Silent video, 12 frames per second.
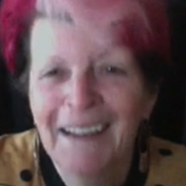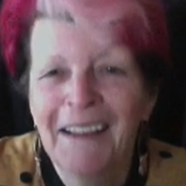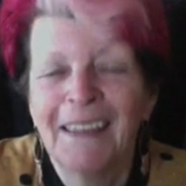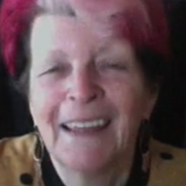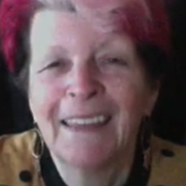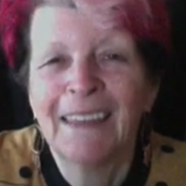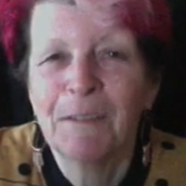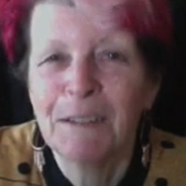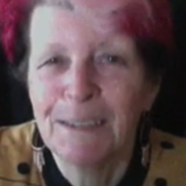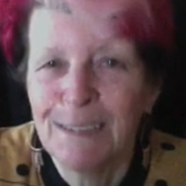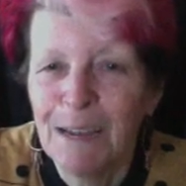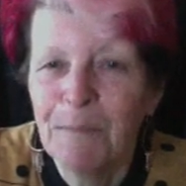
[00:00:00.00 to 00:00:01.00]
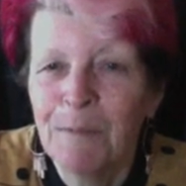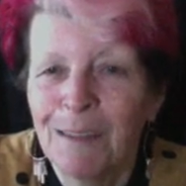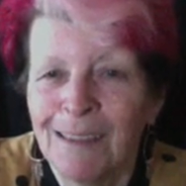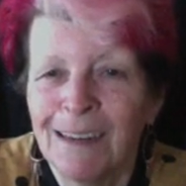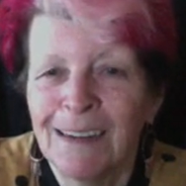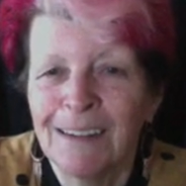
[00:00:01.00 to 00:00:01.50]
that there is depth
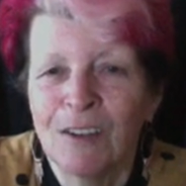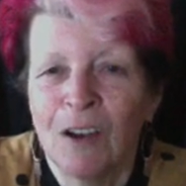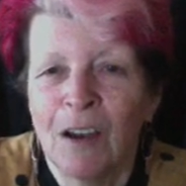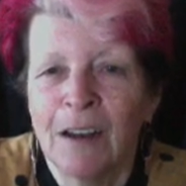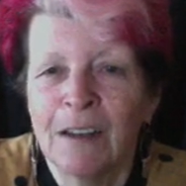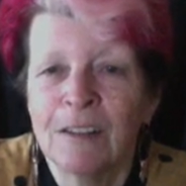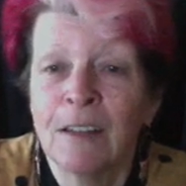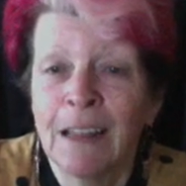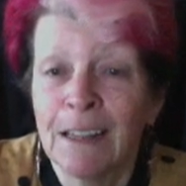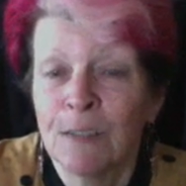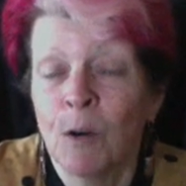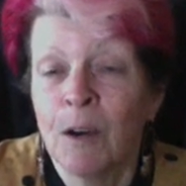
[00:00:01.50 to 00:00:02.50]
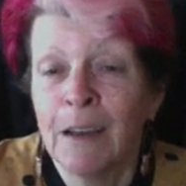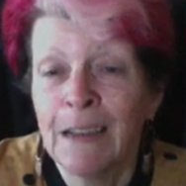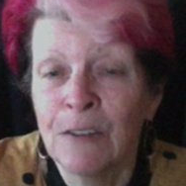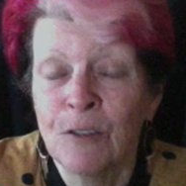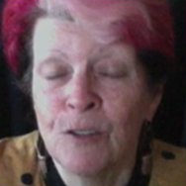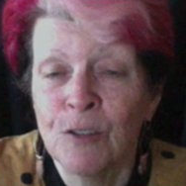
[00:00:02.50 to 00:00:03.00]
in the design, and so that's why I
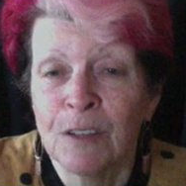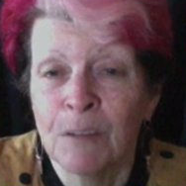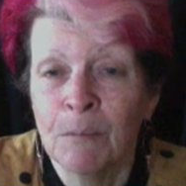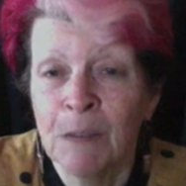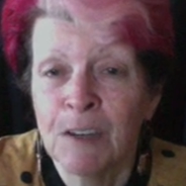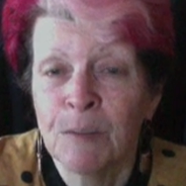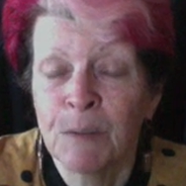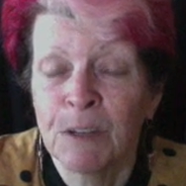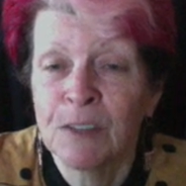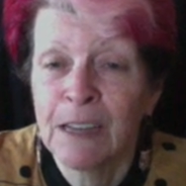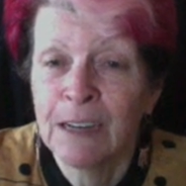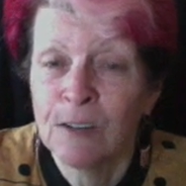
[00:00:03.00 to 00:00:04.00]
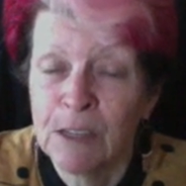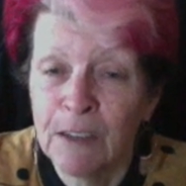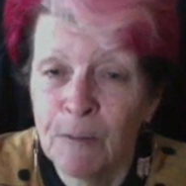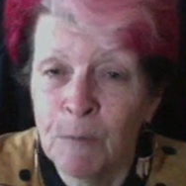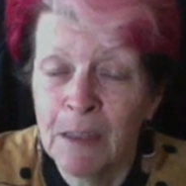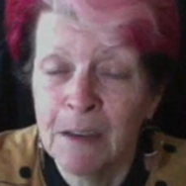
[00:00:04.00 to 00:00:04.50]
introduced the mesh, because that could
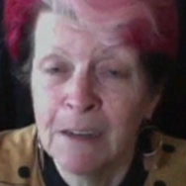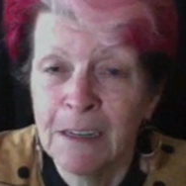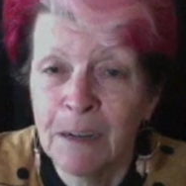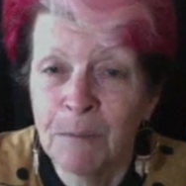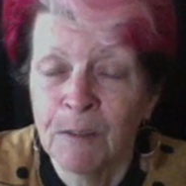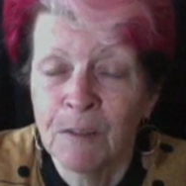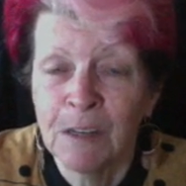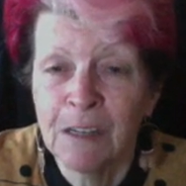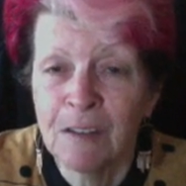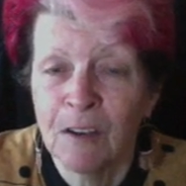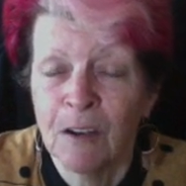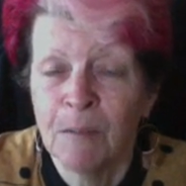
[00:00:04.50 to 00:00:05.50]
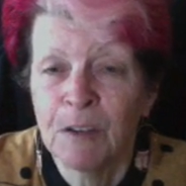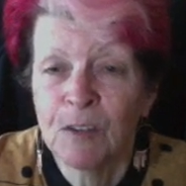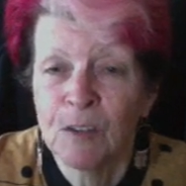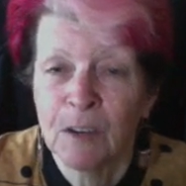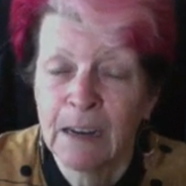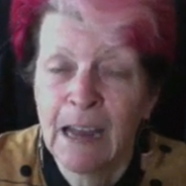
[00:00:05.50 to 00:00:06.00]
give me the depth of the design, because
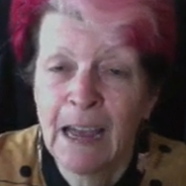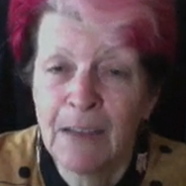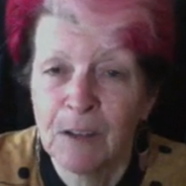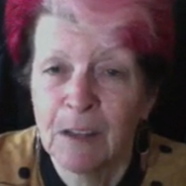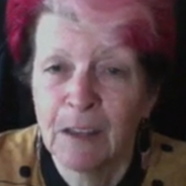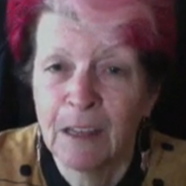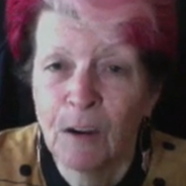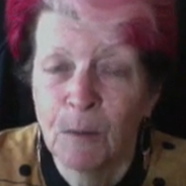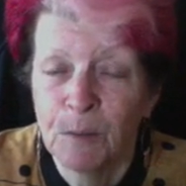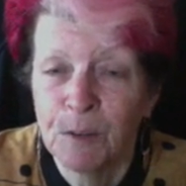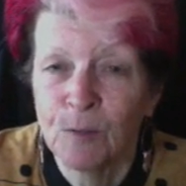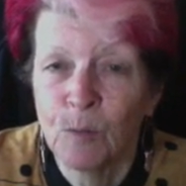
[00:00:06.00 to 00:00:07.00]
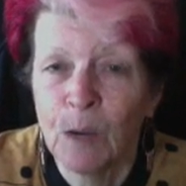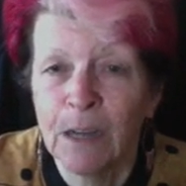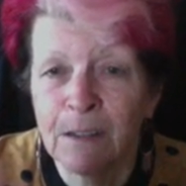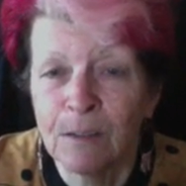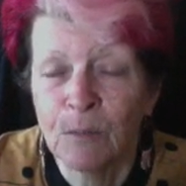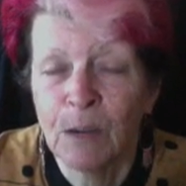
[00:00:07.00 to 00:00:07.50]
I could have it the opposite way
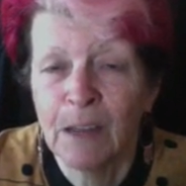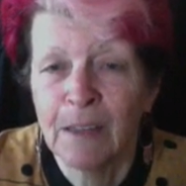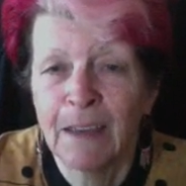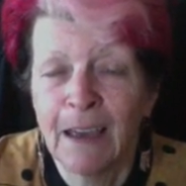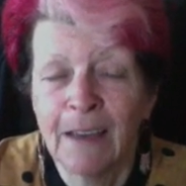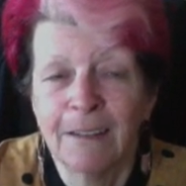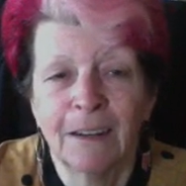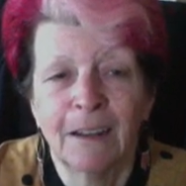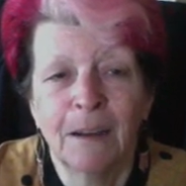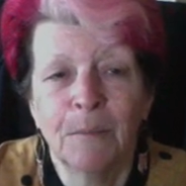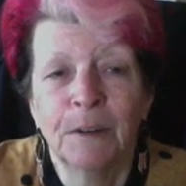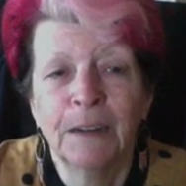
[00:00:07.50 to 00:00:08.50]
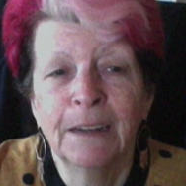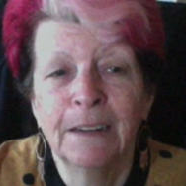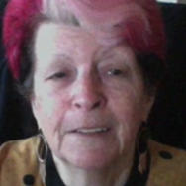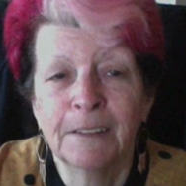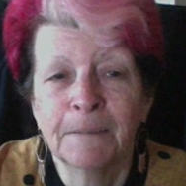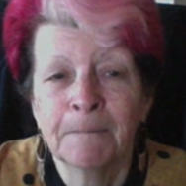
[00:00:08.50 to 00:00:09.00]
to the way the candelabra is.